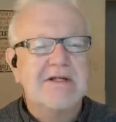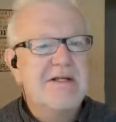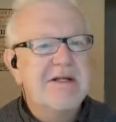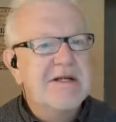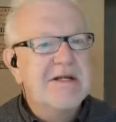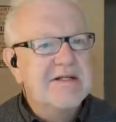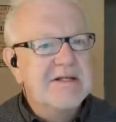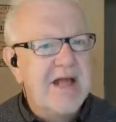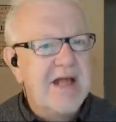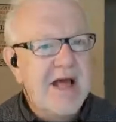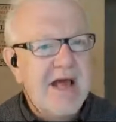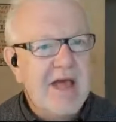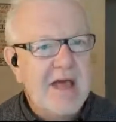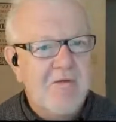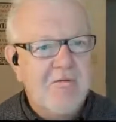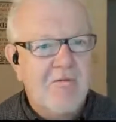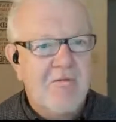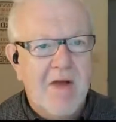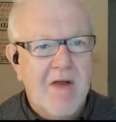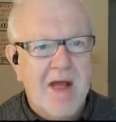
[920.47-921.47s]
Denise and I
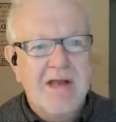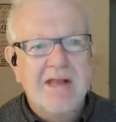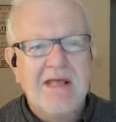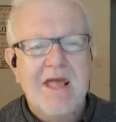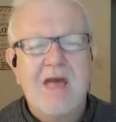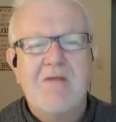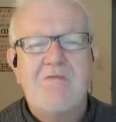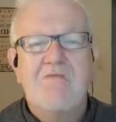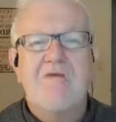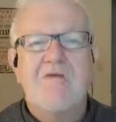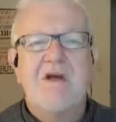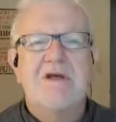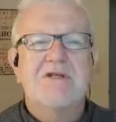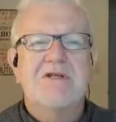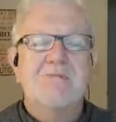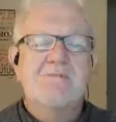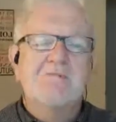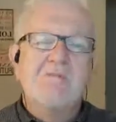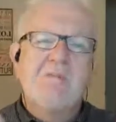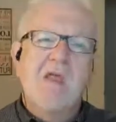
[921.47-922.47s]
had fried
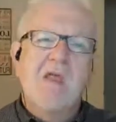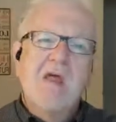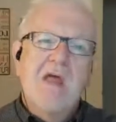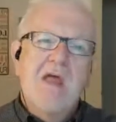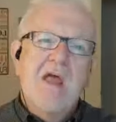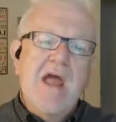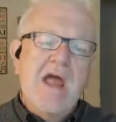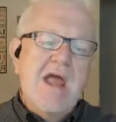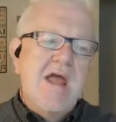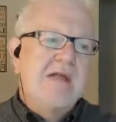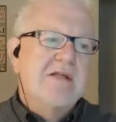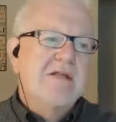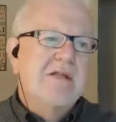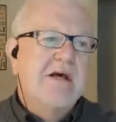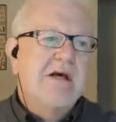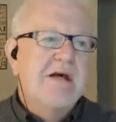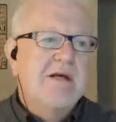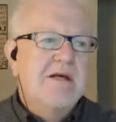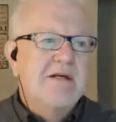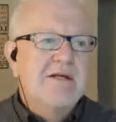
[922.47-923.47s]
catfish, and
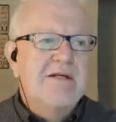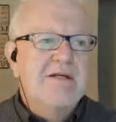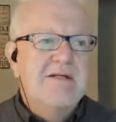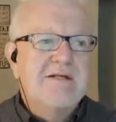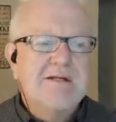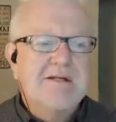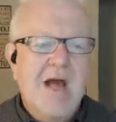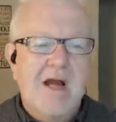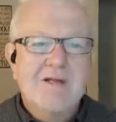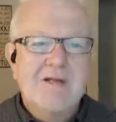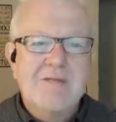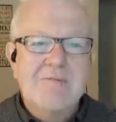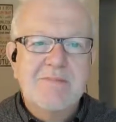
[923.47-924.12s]
Dr.